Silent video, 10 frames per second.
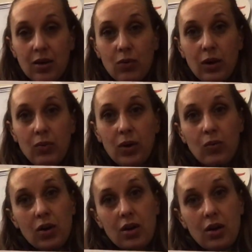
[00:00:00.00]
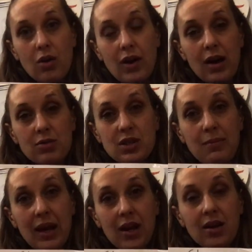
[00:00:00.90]
when we want to know how to
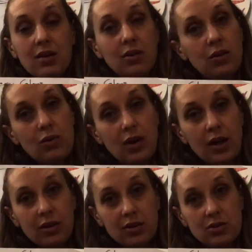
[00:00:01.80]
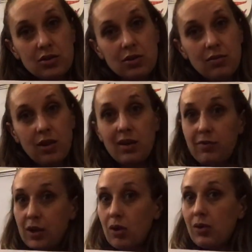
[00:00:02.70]
make new colors. If
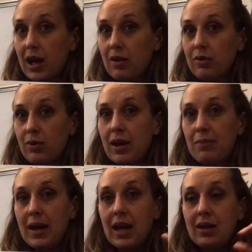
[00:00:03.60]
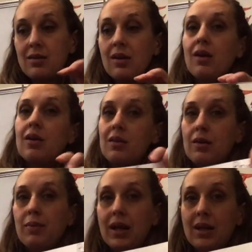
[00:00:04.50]
you don't have the right paint, you
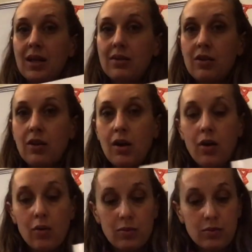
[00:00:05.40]
might need to know.